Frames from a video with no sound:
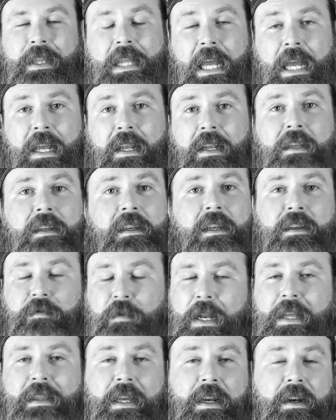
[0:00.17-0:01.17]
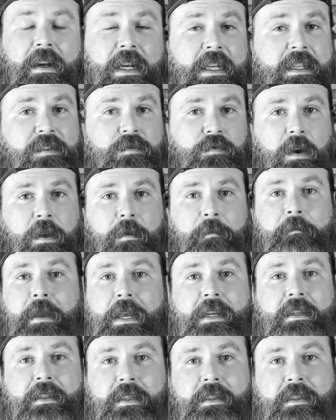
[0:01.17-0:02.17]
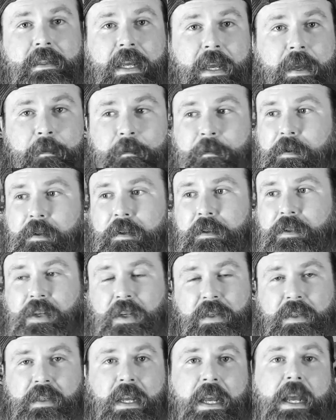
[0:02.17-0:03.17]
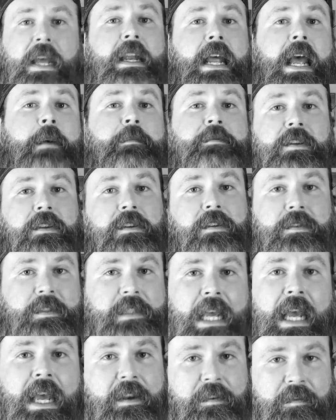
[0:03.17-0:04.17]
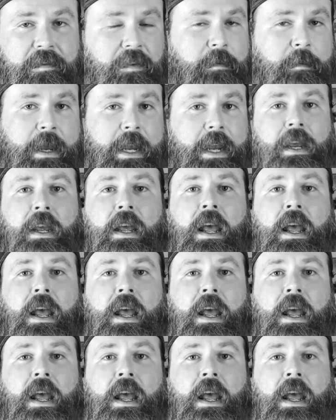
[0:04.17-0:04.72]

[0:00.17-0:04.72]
that right there is what makes this game just an absolute 10 for me.